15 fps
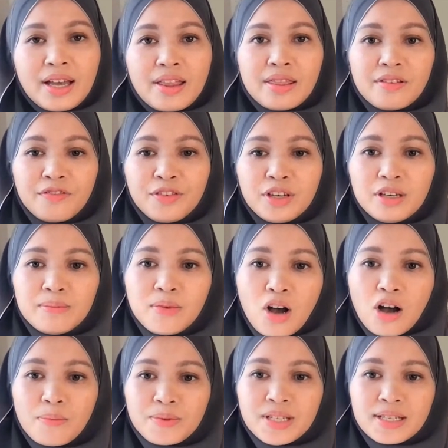The firm
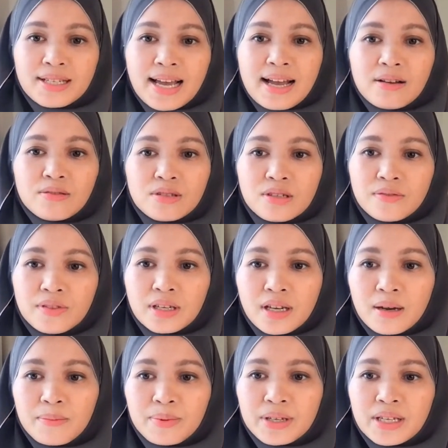opted out of the
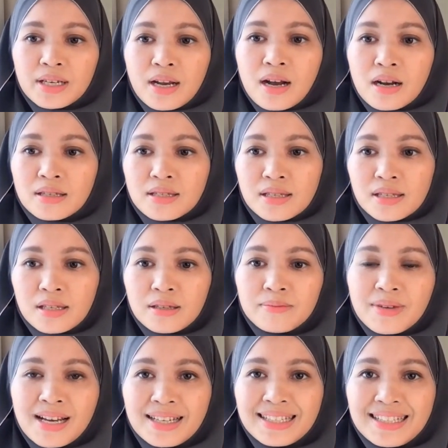company car
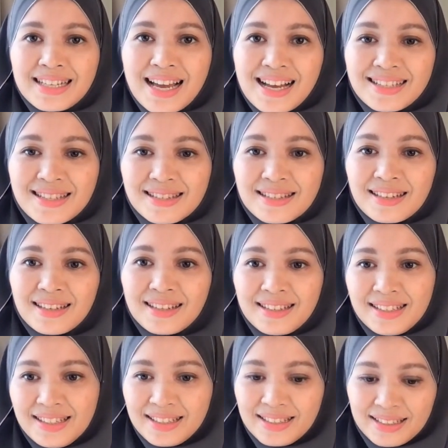scheme last
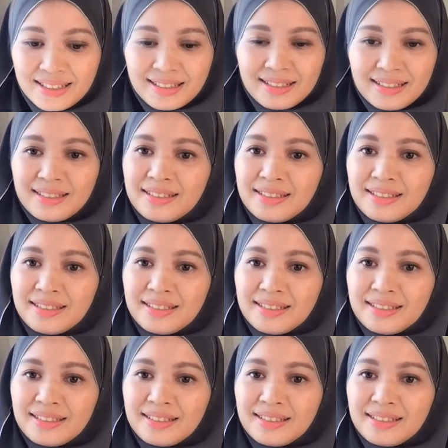year.